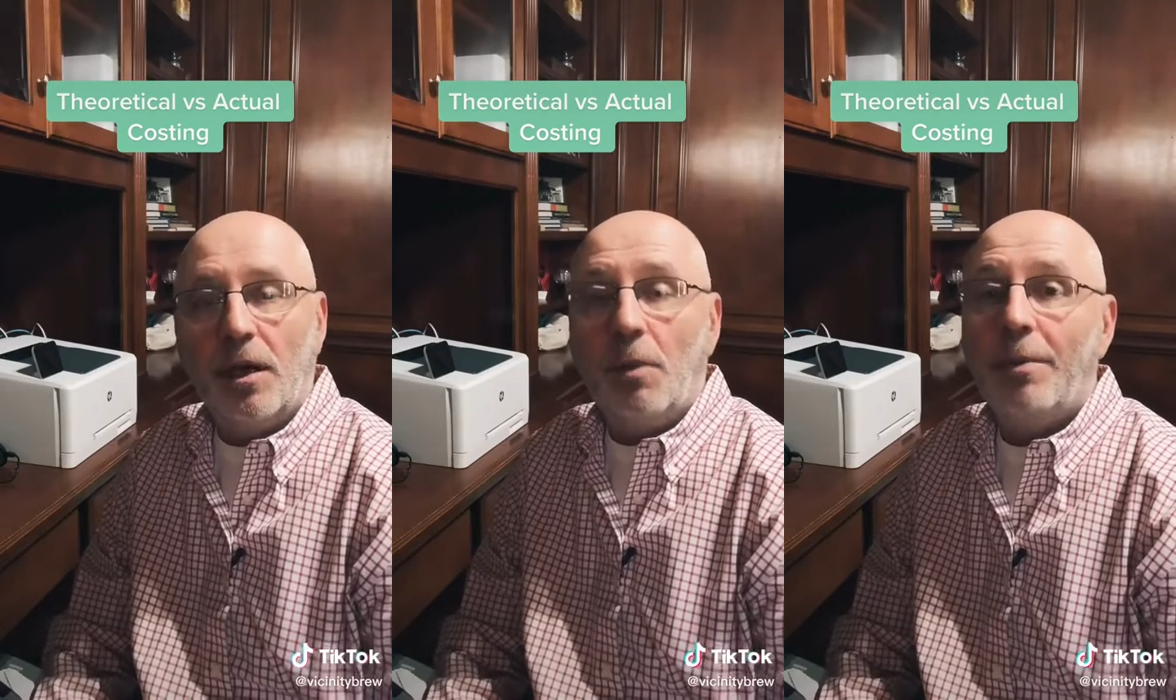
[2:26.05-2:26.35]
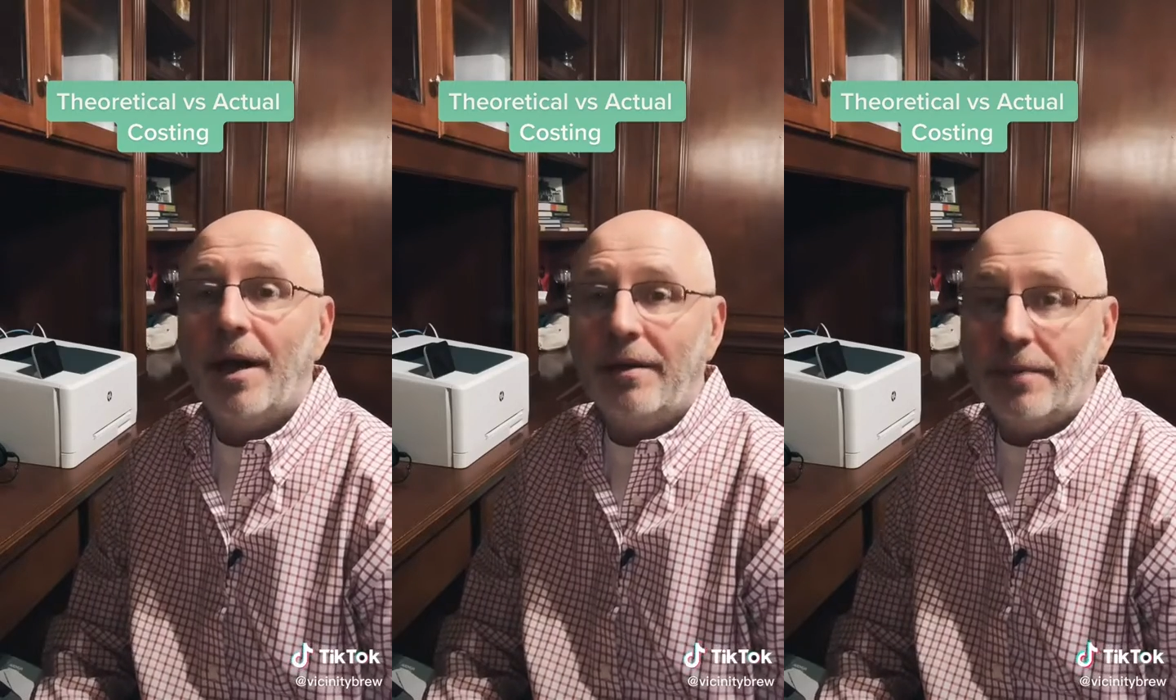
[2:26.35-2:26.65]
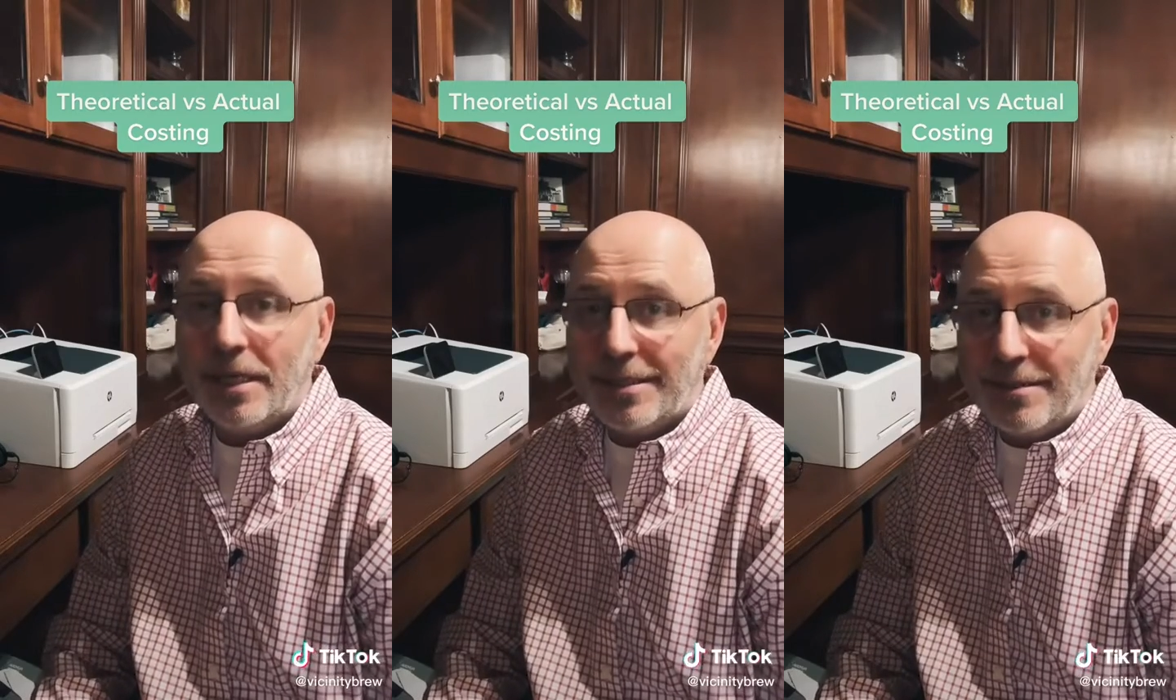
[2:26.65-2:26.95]
But
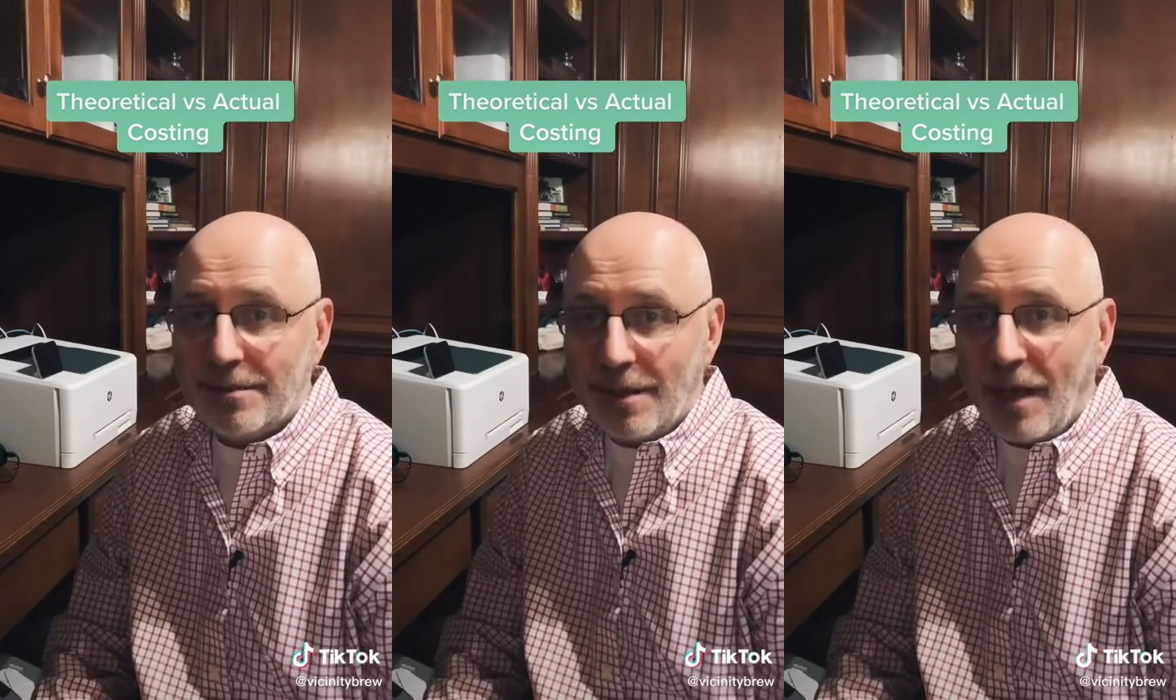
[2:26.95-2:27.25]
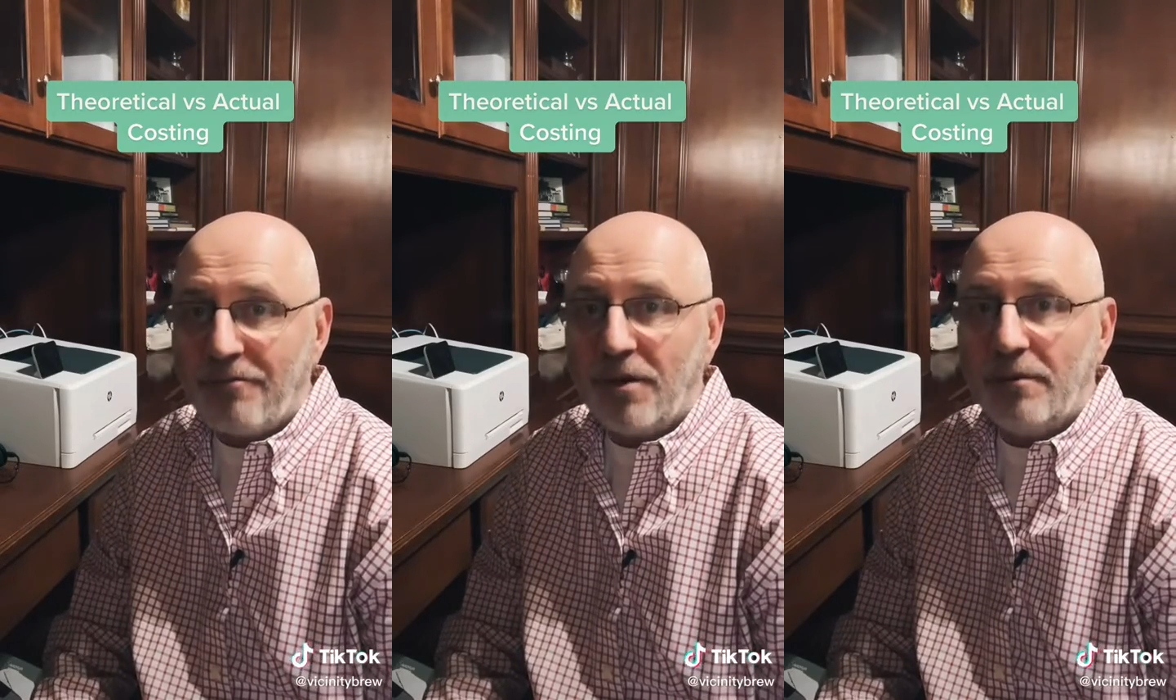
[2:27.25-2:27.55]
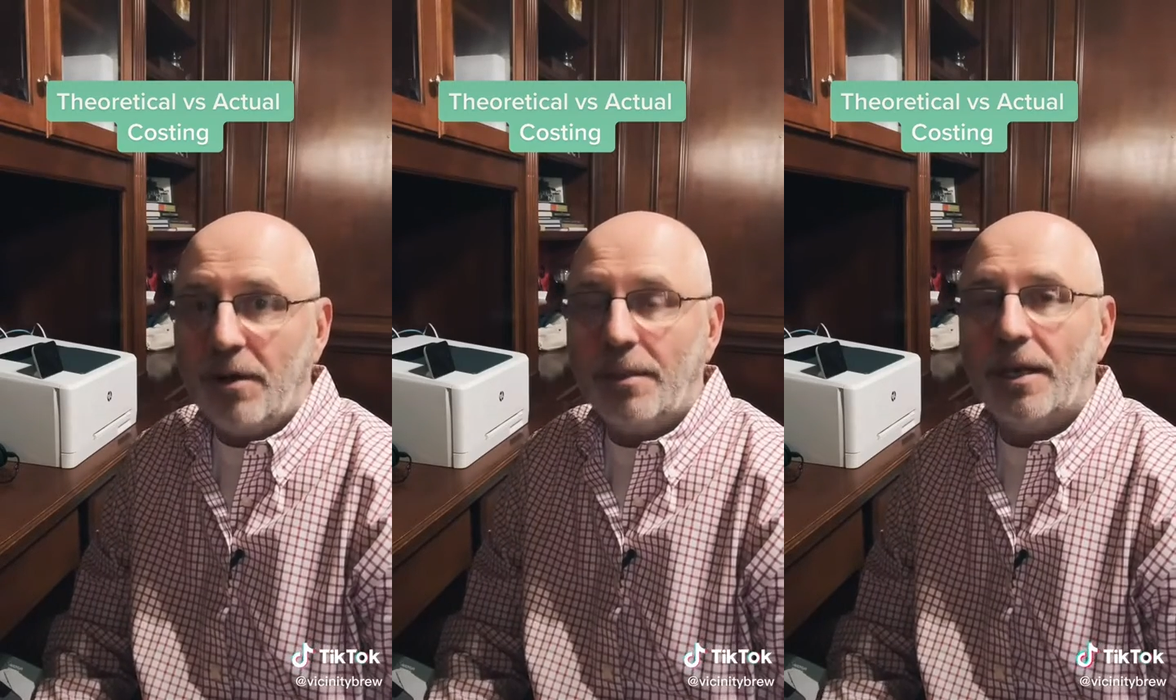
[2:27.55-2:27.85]
it's not for
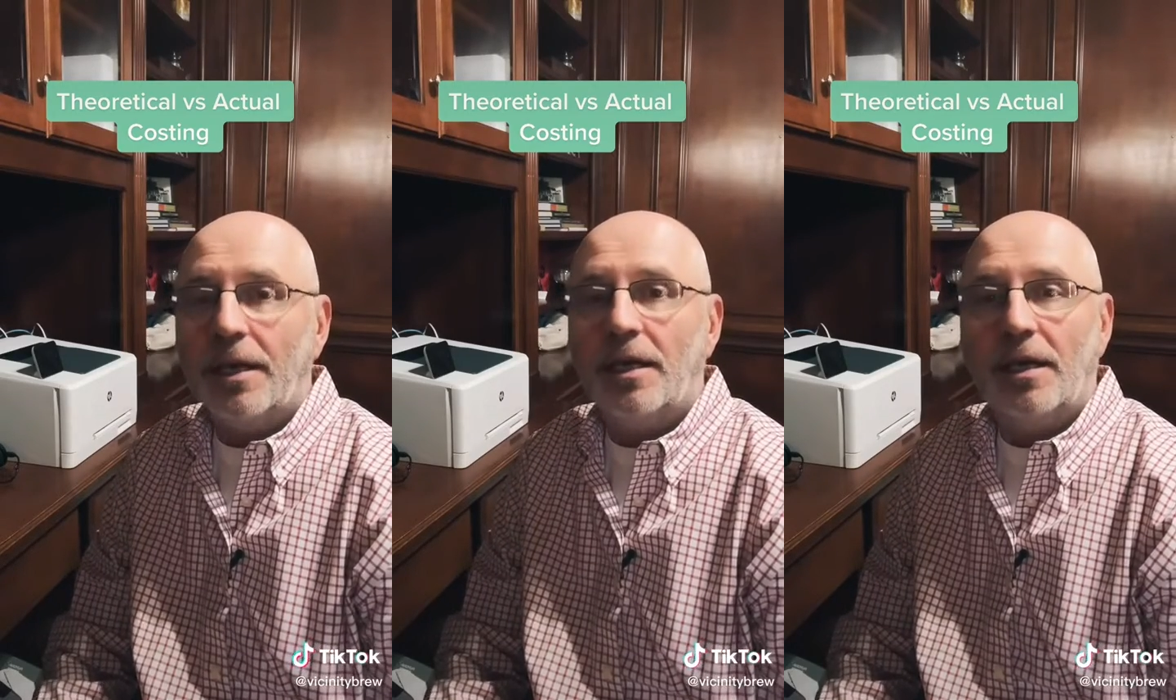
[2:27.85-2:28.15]
everybody